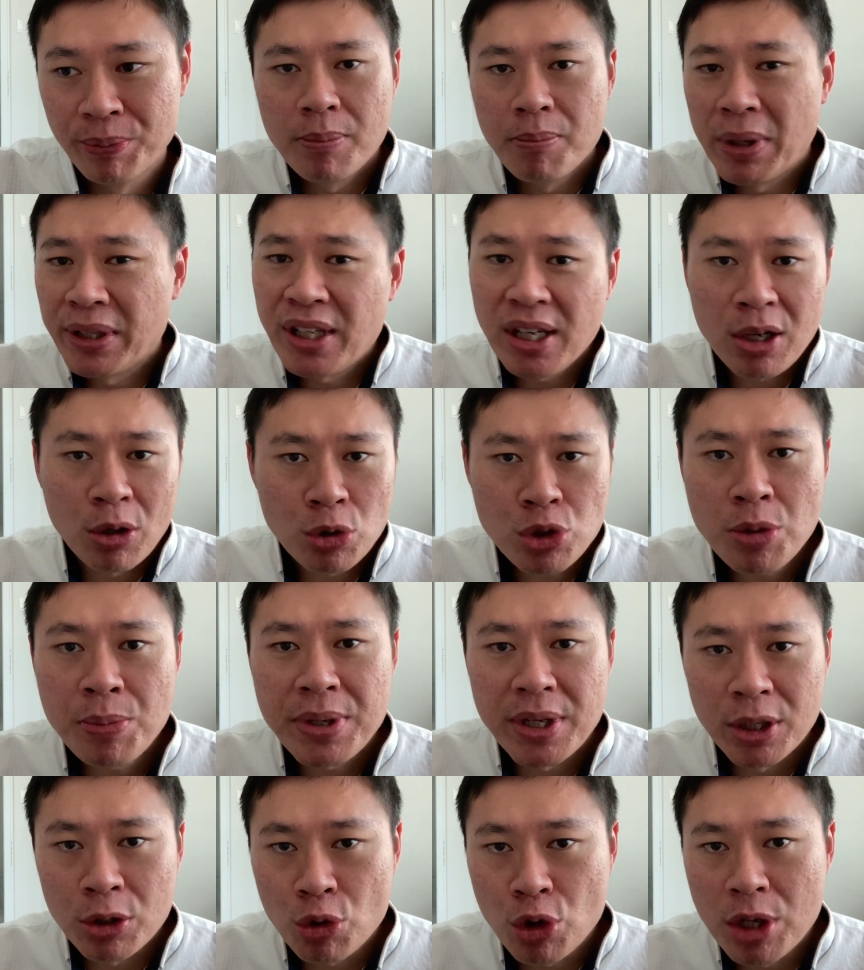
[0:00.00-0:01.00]
But there can also
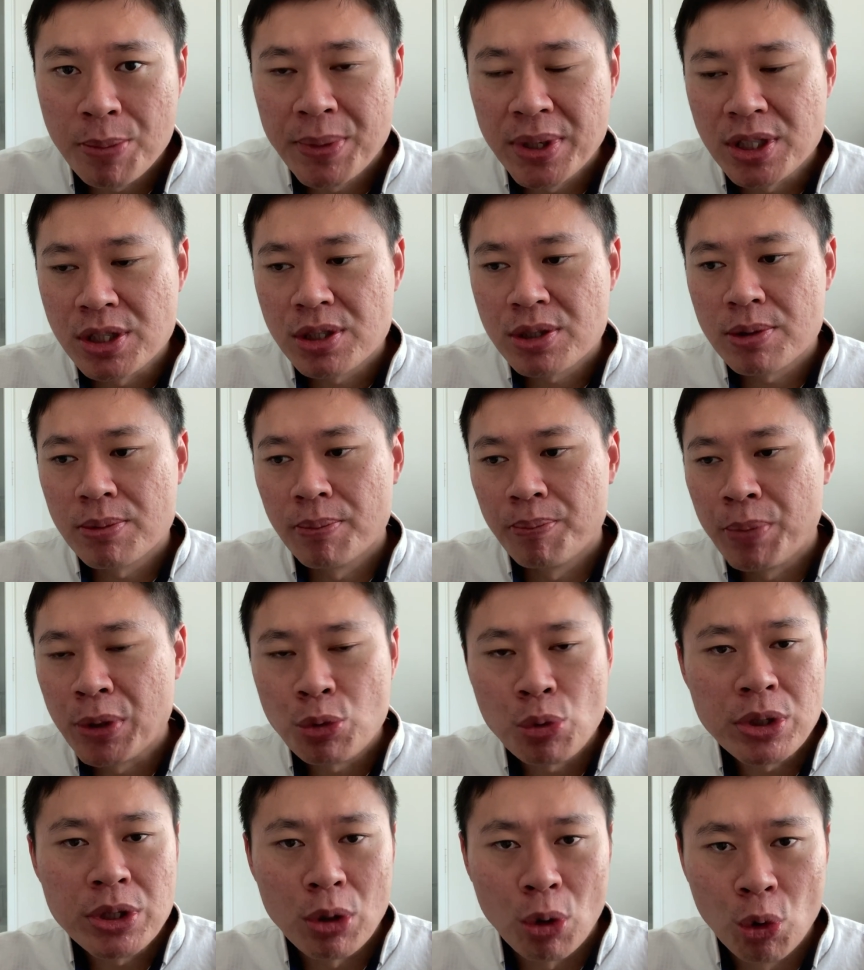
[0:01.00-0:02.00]
be agreements
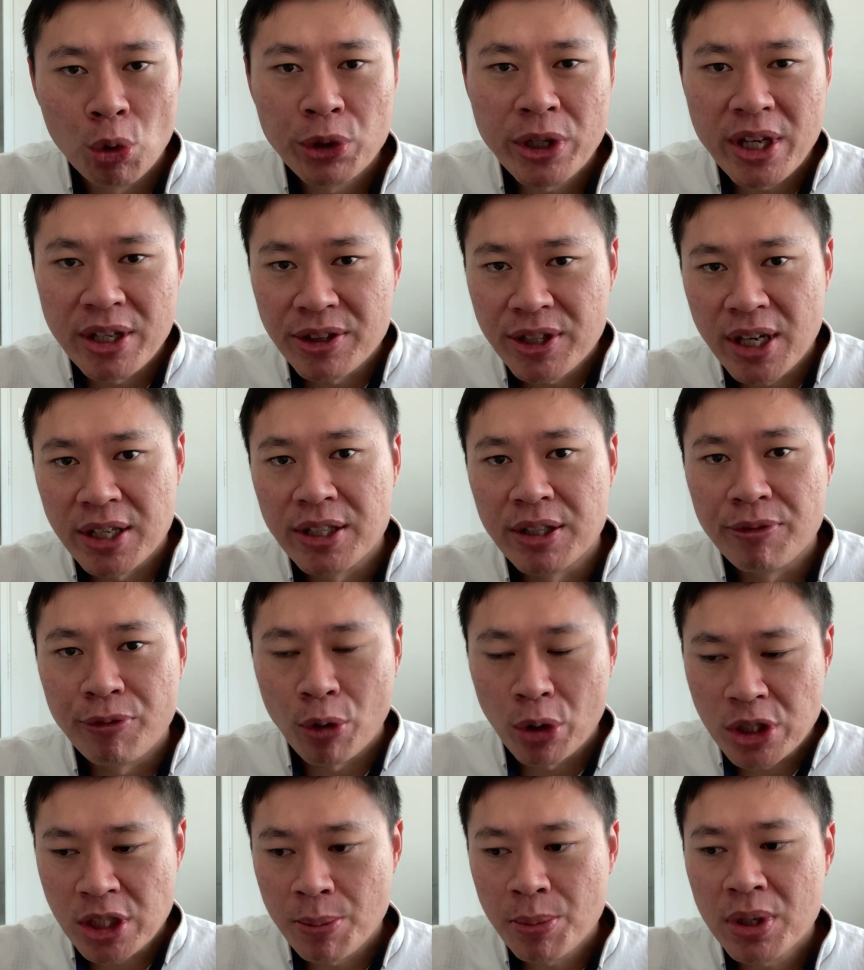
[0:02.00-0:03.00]
between the owner and tenant.
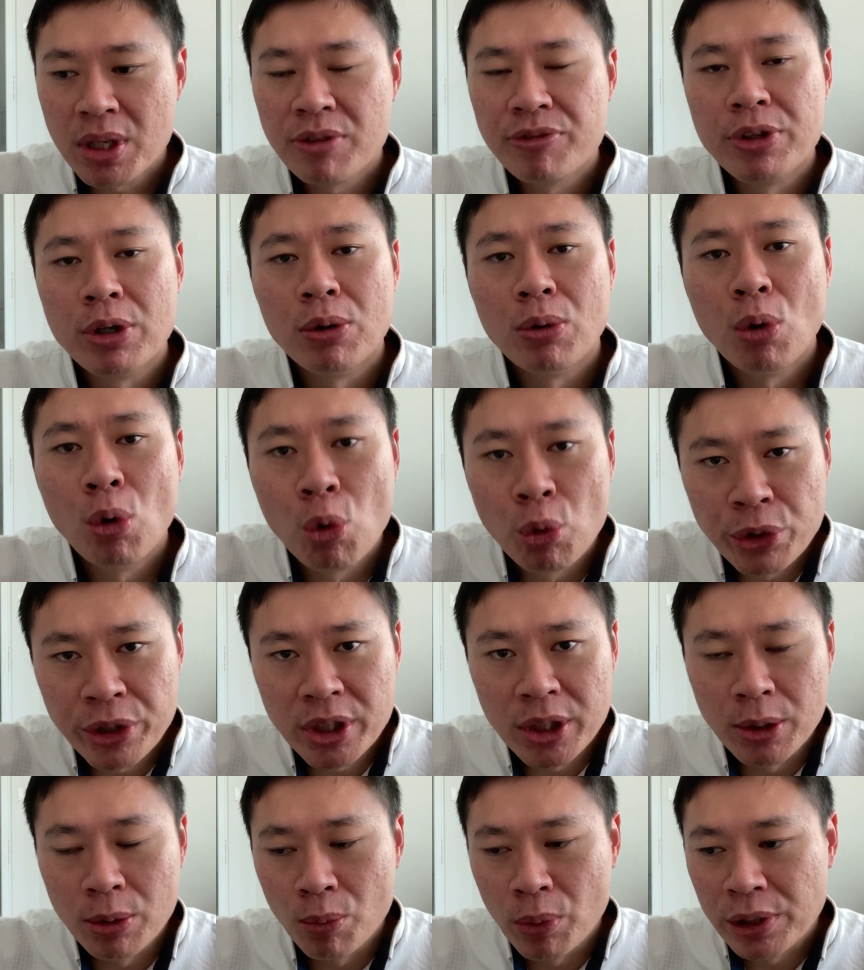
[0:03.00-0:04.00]
For example, if the
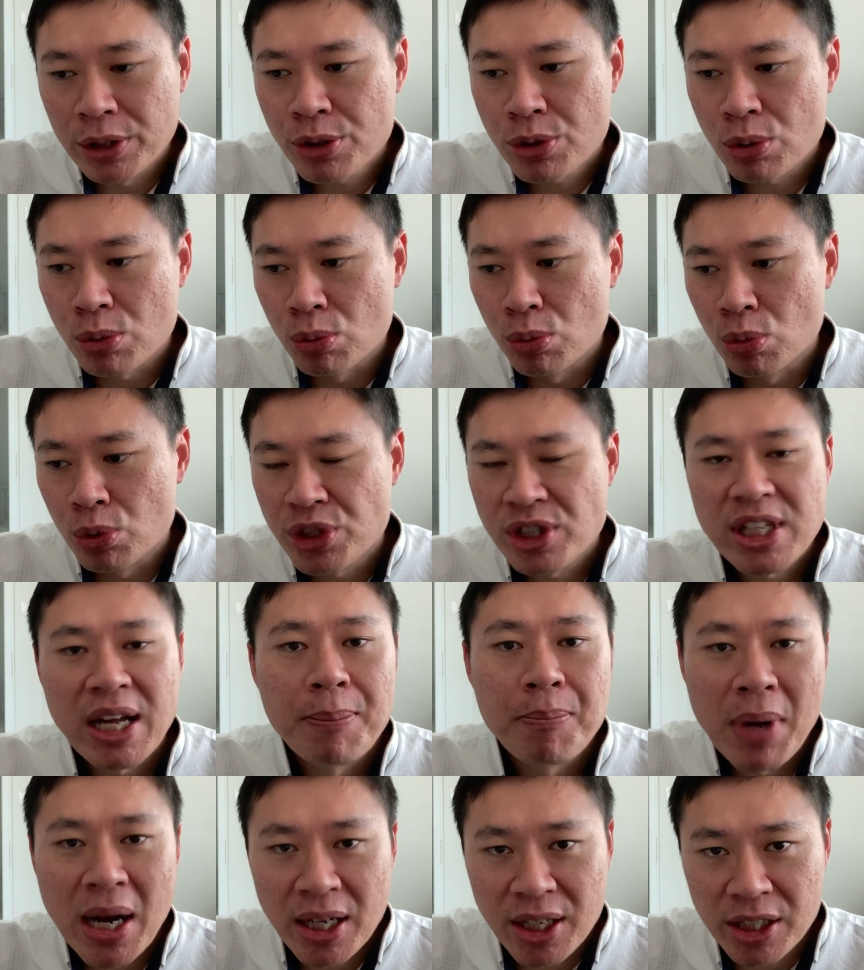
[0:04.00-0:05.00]
owner wants to
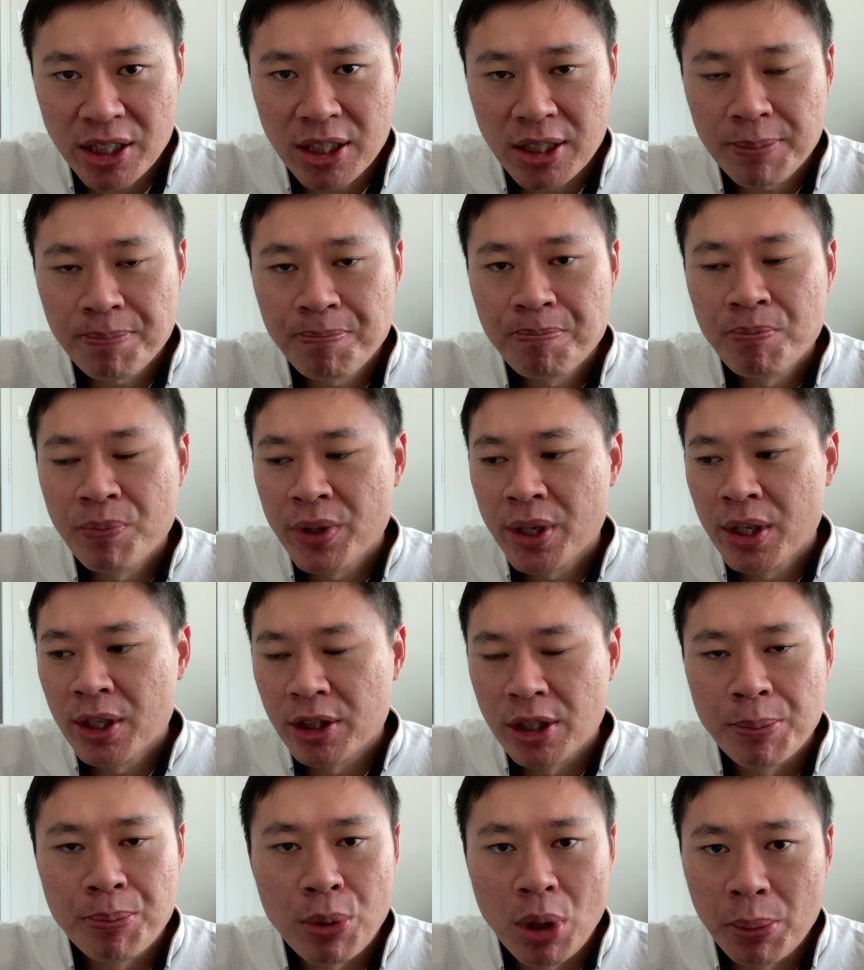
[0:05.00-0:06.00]
start marketing
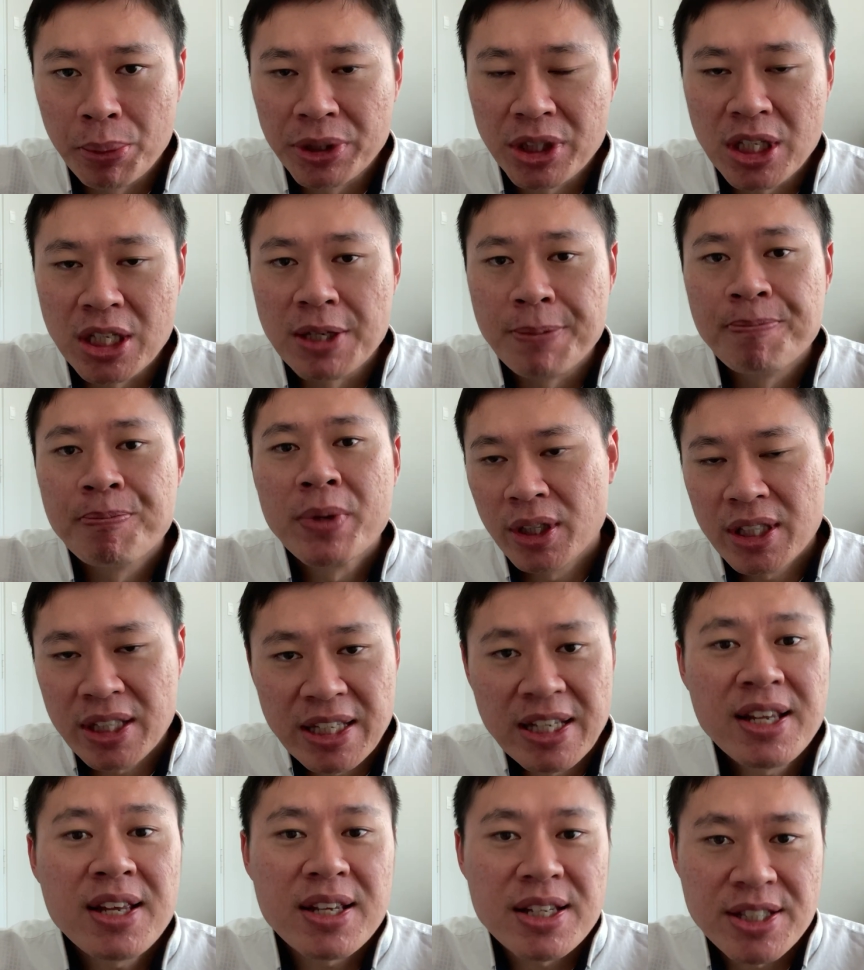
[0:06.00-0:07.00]
the property,
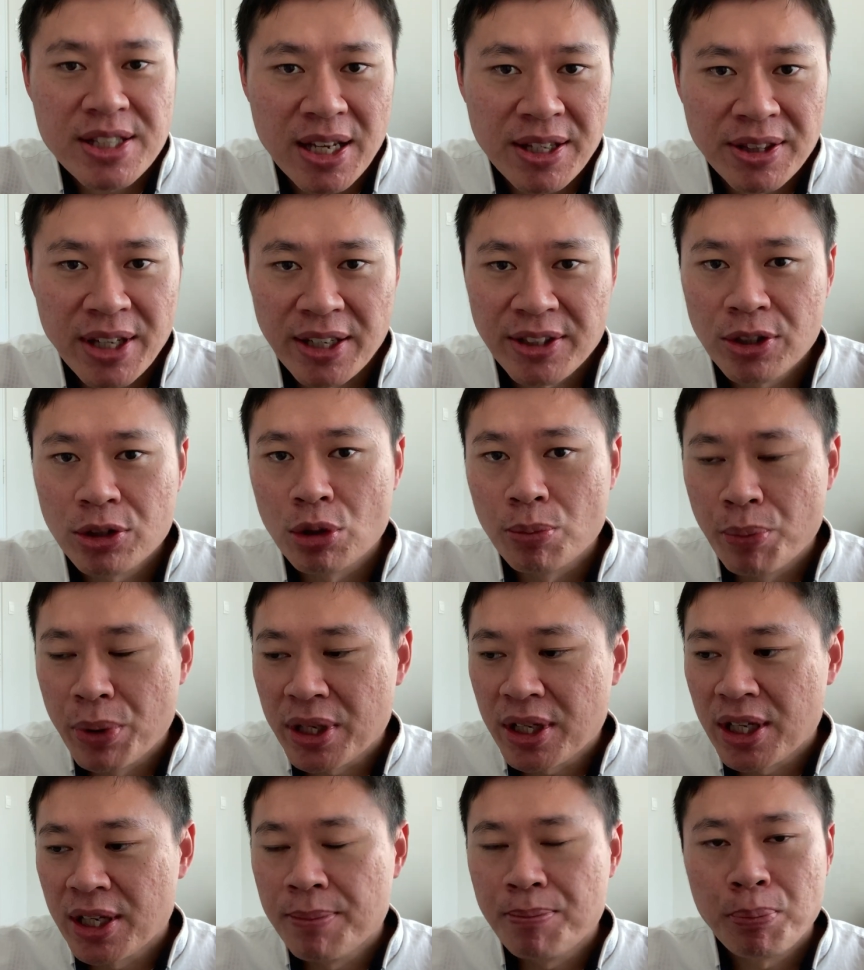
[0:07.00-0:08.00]
he is entitled to
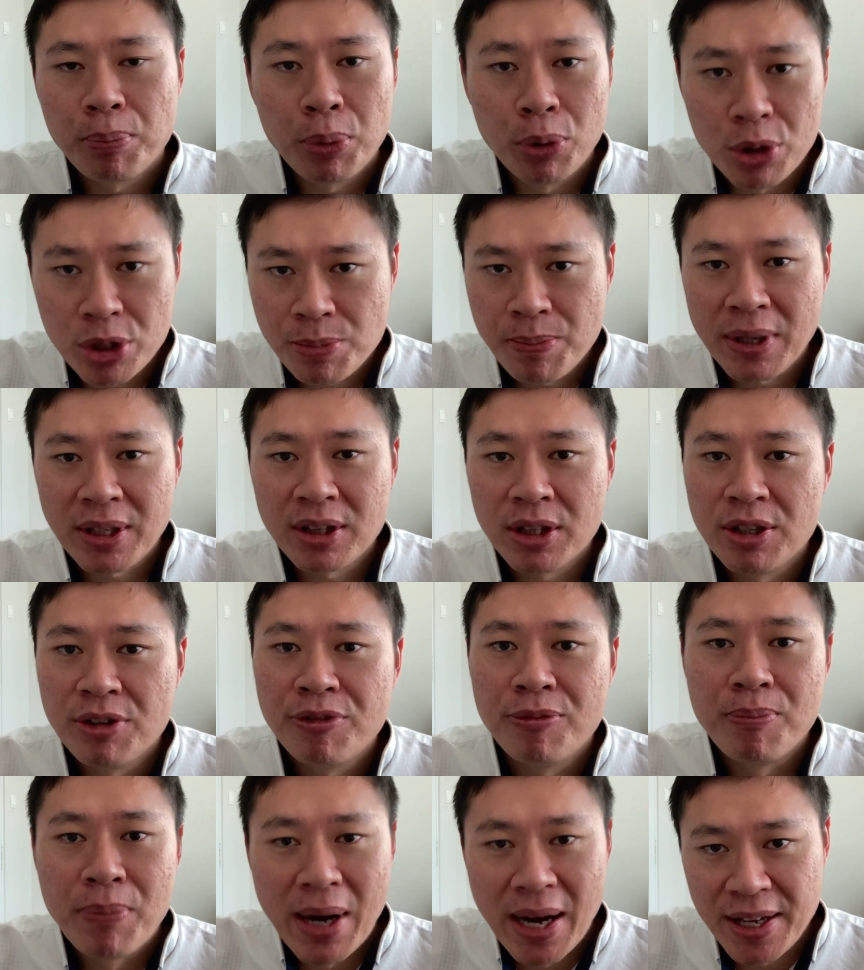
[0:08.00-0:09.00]
bring in
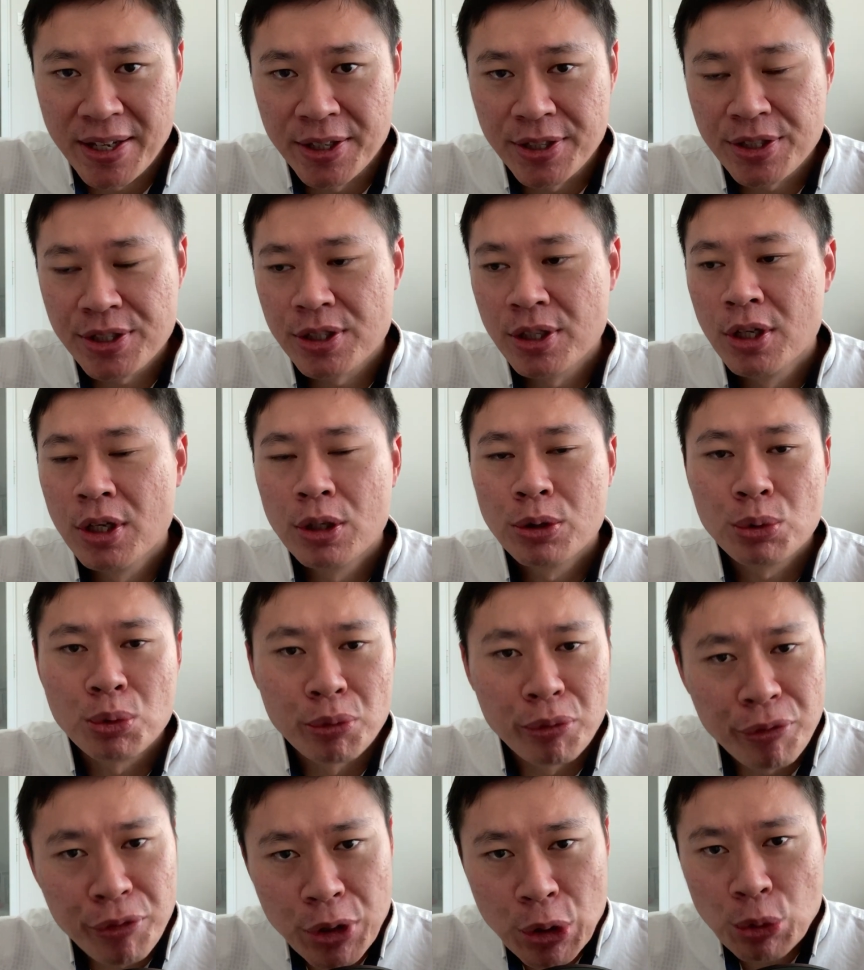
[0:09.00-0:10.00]
prospective buyers to
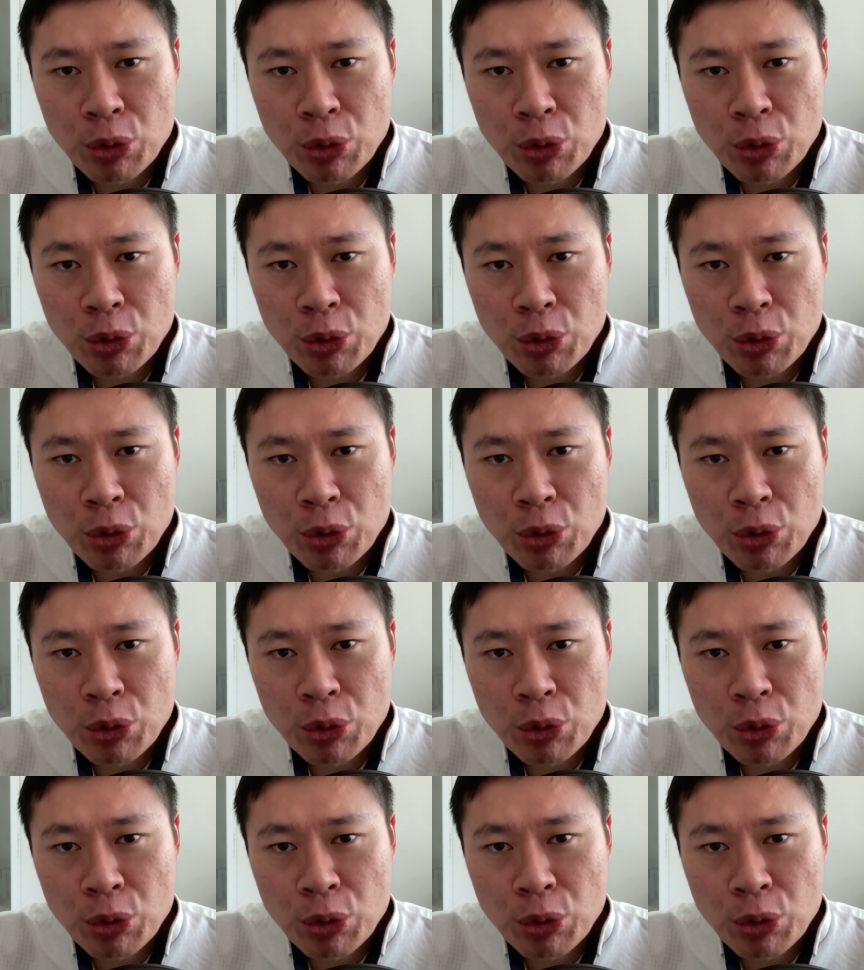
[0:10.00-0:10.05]
view